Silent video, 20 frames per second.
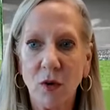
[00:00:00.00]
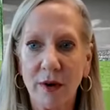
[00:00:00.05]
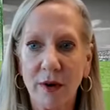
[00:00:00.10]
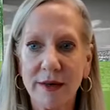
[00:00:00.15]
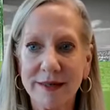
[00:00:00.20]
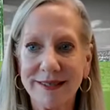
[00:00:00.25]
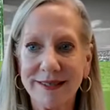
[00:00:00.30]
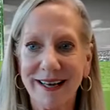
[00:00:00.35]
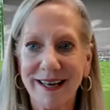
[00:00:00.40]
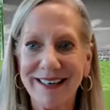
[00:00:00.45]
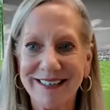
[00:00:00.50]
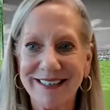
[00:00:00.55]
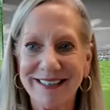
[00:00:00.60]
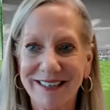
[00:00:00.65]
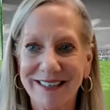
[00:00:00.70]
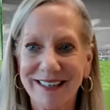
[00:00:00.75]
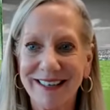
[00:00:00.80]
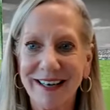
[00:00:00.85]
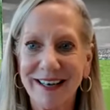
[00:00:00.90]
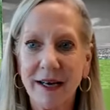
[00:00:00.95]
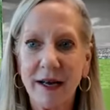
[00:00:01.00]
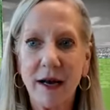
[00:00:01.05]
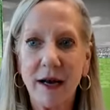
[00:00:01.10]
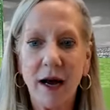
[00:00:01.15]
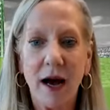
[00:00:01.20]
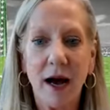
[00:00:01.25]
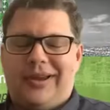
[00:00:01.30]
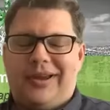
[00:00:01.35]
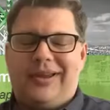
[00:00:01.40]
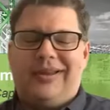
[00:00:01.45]
organization.
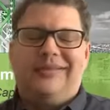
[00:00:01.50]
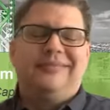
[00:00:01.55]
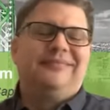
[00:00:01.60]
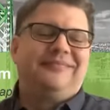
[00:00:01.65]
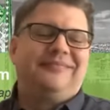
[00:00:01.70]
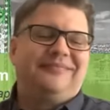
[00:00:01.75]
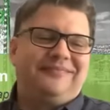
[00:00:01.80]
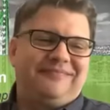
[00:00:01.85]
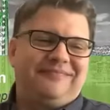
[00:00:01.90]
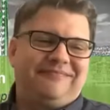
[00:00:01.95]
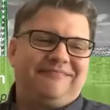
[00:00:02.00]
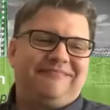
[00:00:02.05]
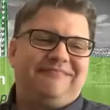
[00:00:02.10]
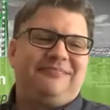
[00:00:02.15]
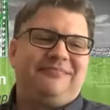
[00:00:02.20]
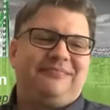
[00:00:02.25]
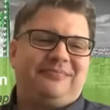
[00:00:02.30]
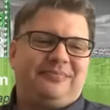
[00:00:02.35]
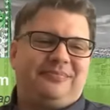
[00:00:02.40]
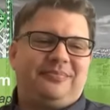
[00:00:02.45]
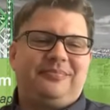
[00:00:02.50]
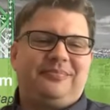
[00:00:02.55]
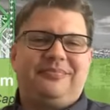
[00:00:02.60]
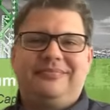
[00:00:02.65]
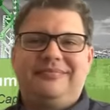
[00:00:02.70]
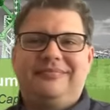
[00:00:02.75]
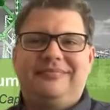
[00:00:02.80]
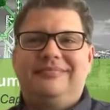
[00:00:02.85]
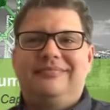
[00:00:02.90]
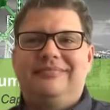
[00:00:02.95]
That is not
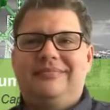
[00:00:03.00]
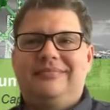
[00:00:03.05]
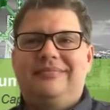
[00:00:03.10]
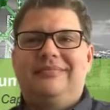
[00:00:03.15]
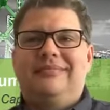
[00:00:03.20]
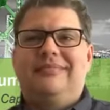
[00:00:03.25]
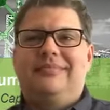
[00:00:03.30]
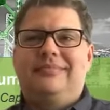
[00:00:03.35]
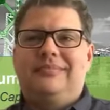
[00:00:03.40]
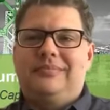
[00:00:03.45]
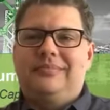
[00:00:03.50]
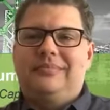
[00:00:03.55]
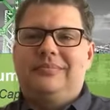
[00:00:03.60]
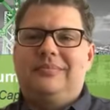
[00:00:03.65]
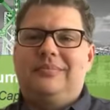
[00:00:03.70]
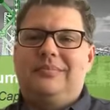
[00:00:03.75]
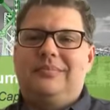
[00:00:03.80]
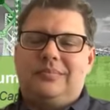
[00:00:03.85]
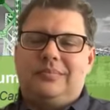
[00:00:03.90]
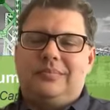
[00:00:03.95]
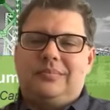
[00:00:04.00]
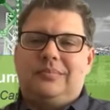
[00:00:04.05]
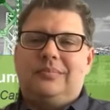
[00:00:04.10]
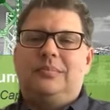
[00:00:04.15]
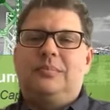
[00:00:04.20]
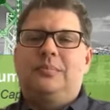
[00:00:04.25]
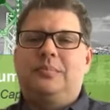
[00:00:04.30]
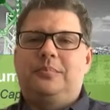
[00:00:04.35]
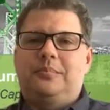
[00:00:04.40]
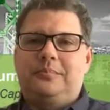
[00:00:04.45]
right-sized. An
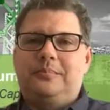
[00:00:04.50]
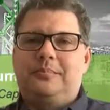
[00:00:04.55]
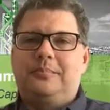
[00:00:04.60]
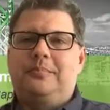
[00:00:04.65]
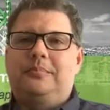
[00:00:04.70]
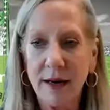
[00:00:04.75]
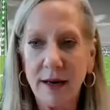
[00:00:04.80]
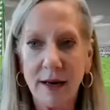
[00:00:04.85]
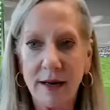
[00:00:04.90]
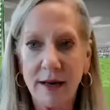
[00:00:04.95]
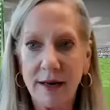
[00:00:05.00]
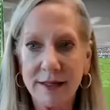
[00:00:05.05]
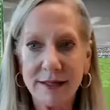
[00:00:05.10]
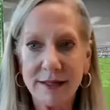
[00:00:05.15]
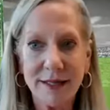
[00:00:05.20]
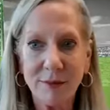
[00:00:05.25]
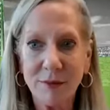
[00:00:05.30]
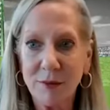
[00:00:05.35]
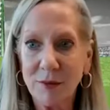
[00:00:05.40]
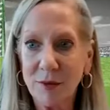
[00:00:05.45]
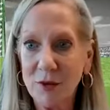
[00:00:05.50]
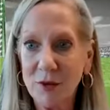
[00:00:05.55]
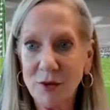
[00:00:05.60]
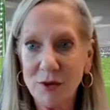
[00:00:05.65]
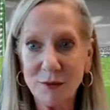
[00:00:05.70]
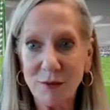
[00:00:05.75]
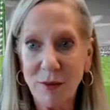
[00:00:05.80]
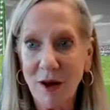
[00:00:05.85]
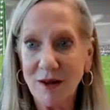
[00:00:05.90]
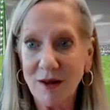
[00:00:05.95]
acceptable
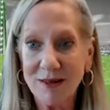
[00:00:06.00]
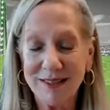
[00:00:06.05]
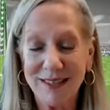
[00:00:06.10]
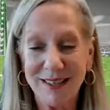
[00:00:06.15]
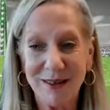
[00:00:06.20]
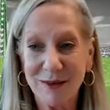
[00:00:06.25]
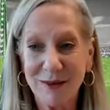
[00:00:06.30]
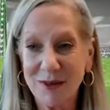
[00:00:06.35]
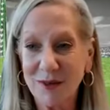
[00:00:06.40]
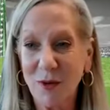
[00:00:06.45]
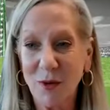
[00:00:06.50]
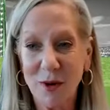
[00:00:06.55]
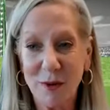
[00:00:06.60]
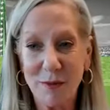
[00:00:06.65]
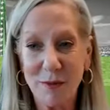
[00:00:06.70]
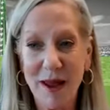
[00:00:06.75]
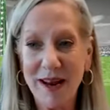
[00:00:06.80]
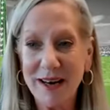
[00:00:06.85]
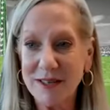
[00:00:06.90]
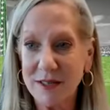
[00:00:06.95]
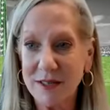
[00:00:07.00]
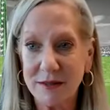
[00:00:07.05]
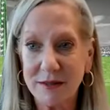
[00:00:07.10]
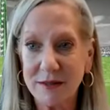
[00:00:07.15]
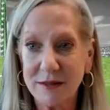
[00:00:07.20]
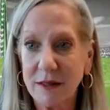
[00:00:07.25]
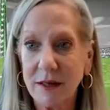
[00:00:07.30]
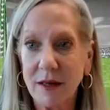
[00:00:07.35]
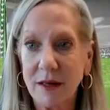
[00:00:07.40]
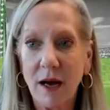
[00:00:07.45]
use policy that was 40
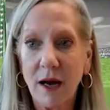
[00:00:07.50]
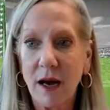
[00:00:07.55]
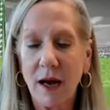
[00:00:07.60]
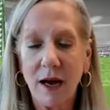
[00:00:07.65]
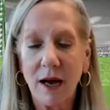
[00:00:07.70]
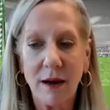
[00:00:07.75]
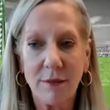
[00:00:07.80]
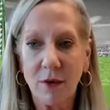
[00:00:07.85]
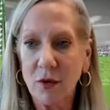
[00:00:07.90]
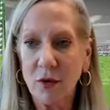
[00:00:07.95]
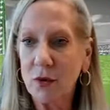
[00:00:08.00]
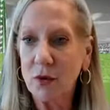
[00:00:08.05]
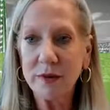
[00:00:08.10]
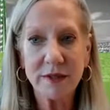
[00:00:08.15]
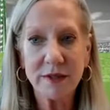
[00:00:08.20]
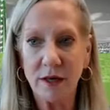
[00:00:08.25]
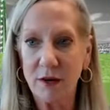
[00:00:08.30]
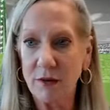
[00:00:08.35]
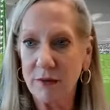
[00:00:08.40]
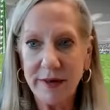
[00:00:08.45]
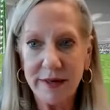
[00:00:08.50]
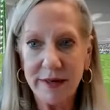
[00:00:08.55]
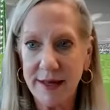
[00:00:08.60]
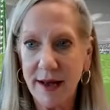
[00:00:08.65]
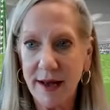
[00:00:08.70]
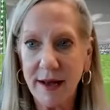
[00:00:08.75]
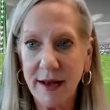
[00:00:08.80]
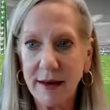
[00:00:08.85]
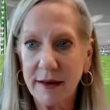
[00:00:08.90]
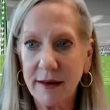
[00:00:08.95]
pages. Who is going to read
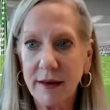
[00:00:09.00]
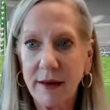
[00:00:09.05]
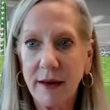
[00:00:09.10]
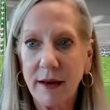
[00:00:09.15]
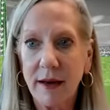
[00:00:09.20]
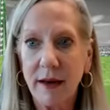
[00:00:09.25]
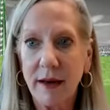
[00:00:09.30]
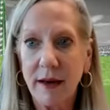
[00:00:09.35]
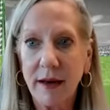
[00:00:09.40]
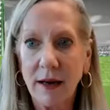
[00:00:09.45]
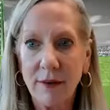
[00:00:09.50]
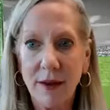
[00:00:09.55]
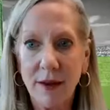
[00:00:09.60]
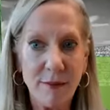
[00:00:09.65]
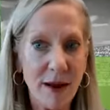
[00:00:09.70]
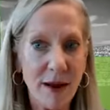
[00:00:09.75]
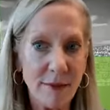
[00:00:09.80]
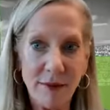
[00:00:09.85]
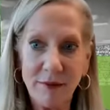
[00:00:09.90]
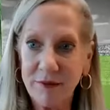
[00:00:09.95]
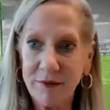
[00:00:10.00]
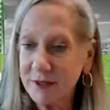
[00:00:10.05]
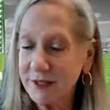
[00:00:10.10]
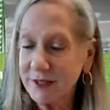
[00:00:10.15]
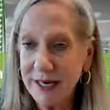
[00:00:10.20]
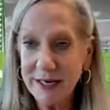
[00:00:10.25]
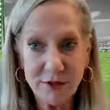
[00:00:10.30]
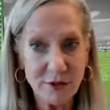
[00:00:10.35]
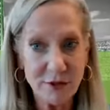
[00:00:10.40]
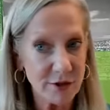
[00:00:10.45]
that? And maybe for
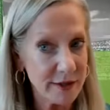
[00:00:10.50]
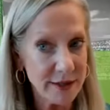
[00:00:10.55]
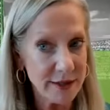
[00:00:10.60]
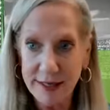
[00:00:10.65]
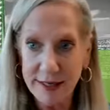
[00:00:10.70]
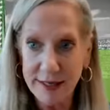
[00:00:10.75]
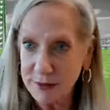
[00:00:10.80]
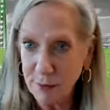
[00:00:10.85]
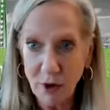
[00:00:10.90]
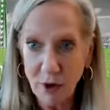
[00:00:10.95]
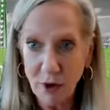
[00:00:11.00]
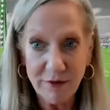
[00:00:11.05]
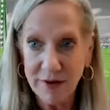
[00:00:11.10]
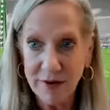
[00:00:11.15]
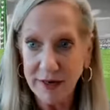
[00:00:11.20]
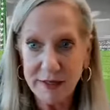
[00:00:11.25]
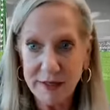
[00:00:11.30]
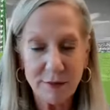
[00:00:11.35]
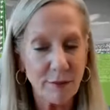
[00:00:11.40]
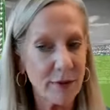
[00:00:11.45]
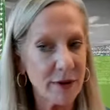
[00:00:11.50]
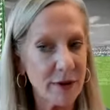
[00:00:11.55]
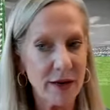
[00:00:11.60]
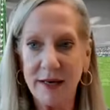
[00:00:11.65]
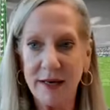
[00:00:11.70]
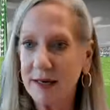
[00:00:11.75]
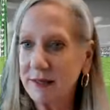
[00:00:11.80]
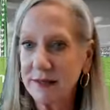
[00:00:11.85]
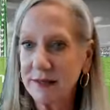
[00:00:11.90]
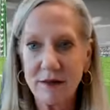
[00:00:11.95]
State Street, that's perfect, but
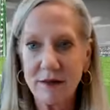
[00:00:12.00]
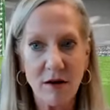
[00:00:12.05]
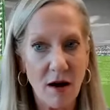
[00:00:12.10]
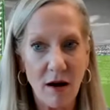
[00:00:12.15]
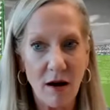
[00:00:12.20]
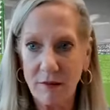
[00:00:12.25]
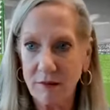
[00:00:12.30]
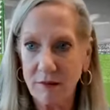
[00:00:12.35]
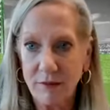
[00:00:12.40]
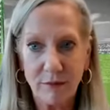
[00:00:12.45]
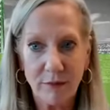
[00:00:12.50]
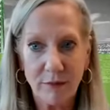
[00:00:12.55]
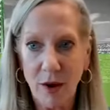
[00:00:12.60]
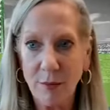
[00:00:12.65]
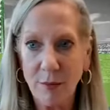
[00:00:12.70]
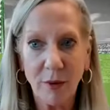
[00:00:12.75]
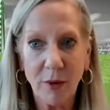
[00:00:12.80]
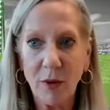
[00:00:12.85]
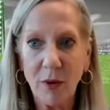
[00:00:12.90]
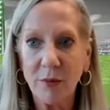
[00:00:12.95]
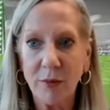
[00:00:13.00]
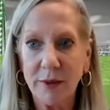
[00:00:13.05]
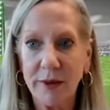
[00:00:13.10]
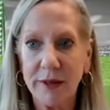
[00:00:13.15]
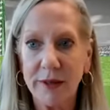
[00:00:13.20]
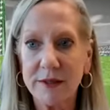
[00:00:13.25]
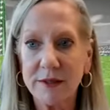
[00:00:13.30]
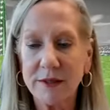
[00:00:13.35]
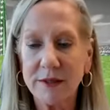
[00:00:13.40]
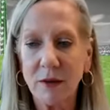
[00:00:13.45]
it is not
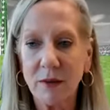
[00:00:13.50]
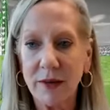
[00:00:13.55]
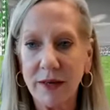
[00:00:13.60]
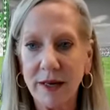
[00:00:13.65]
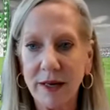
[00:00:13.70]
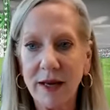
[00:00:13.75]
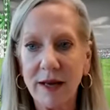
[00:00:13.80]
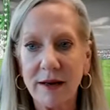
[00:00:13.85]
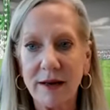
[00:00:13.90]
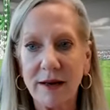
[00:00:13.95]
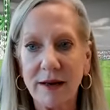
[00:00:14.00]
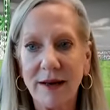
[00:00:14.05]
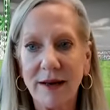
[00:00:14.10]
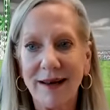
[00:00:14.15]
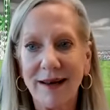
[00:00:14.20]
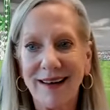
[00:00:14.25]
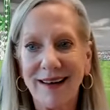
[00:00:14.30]
appropriate. So again,